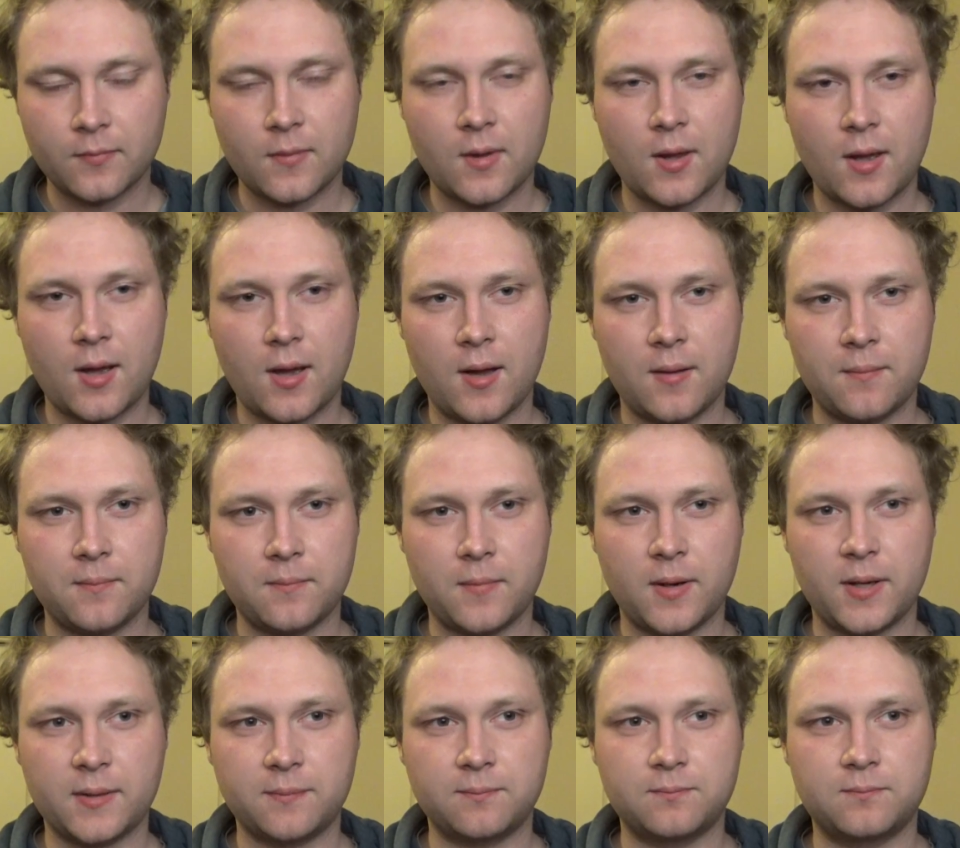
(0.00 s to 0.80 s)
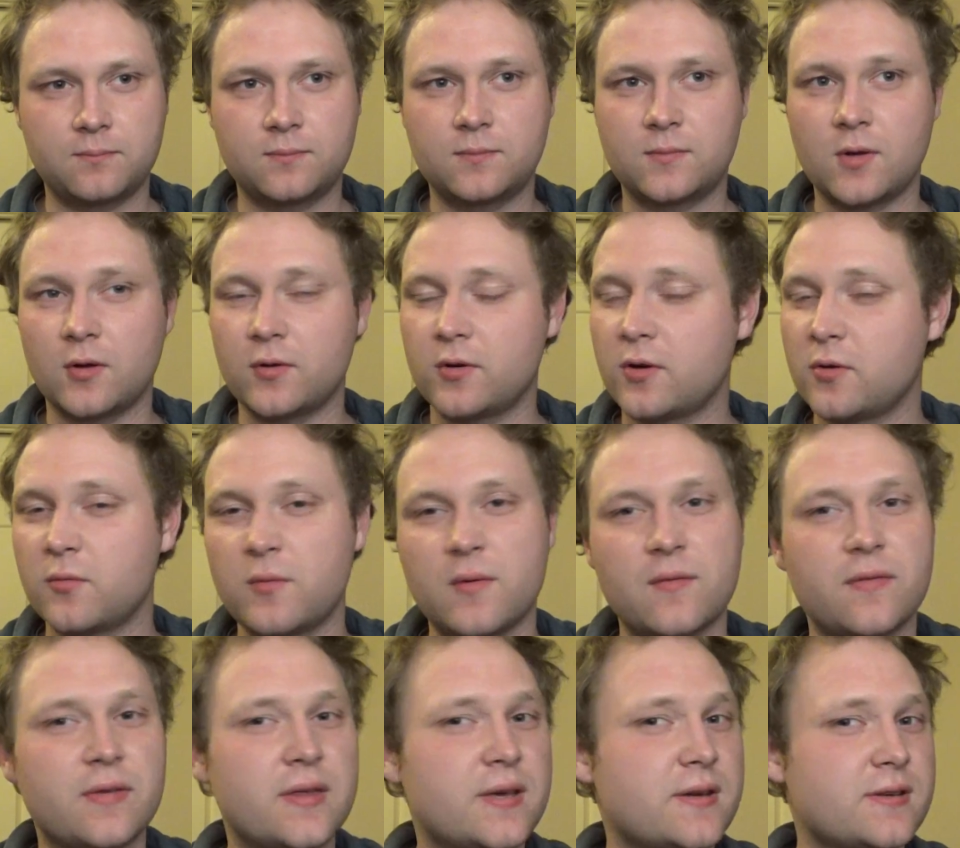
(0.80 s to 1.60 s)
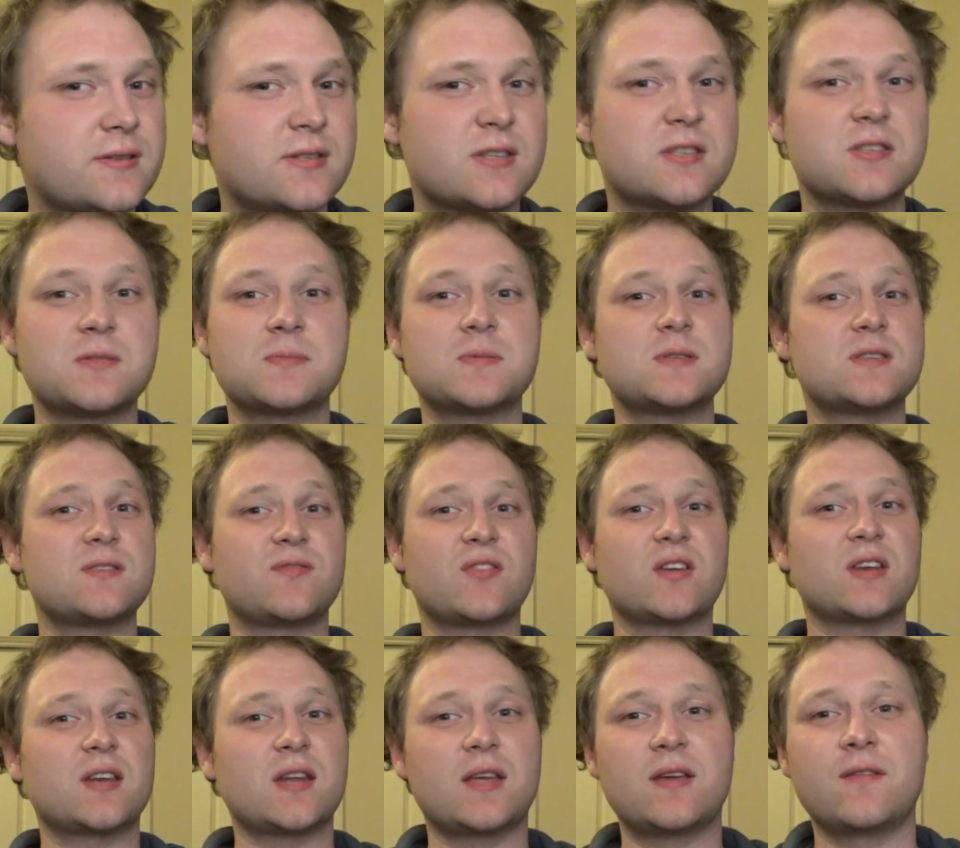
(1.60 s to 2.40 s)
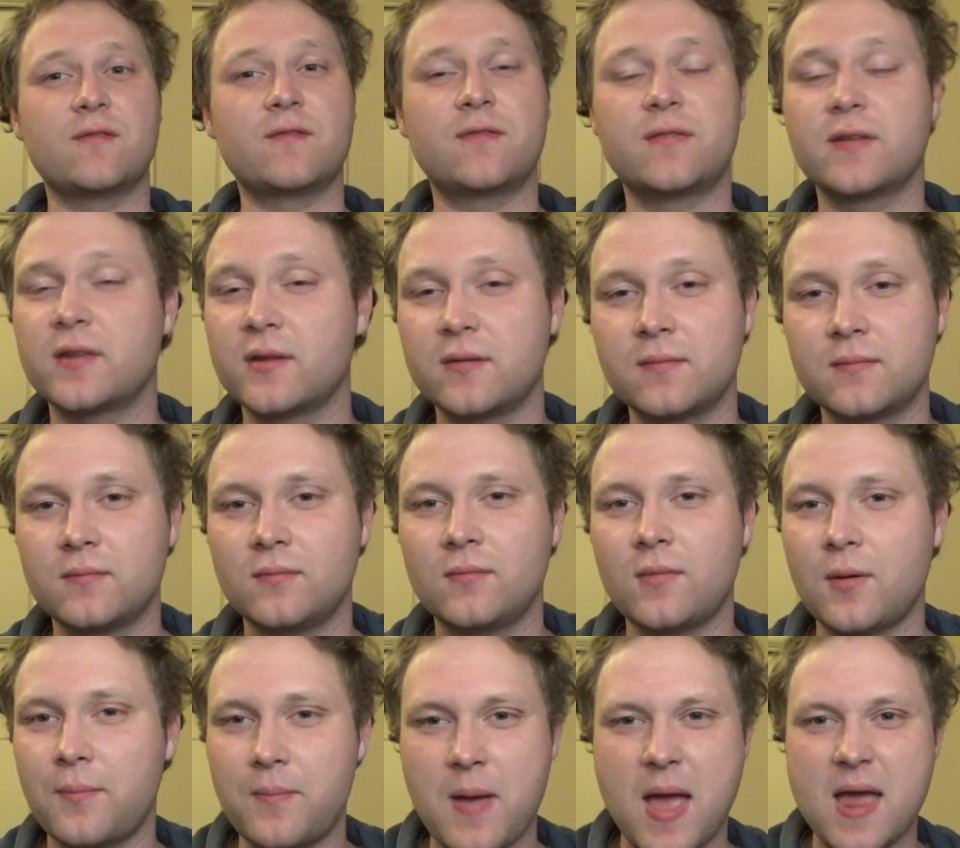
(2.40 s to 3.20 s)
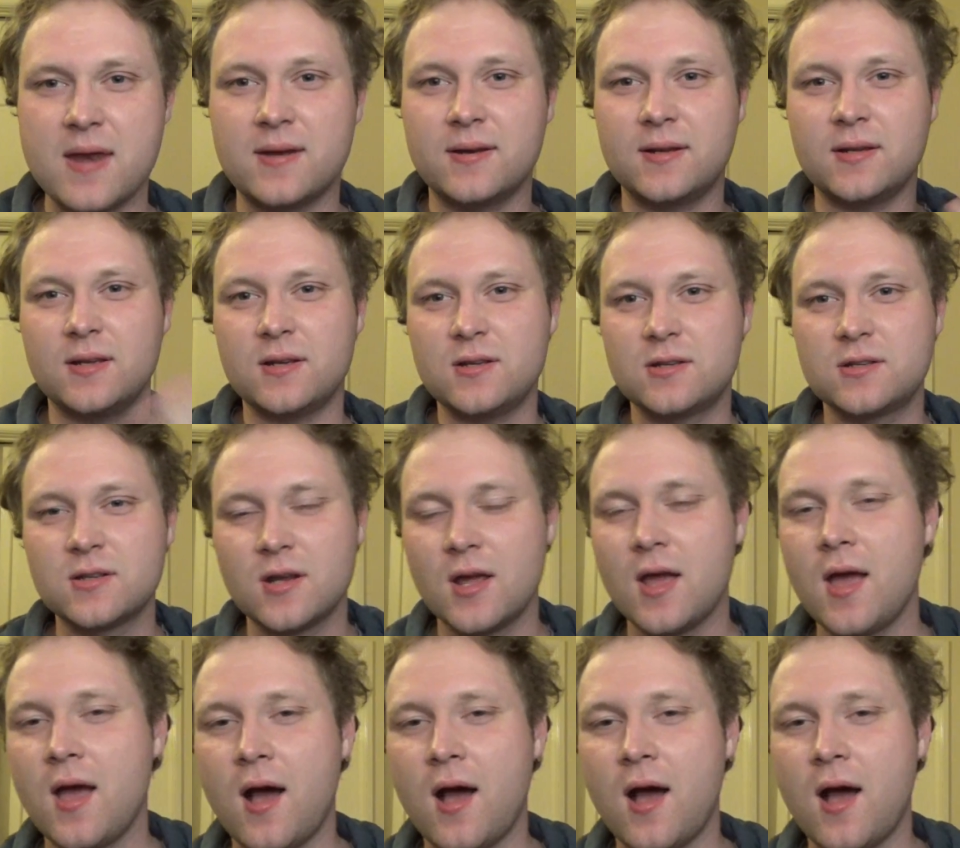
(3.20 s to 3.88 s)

I don't know whether there's a specific name for them, appendage.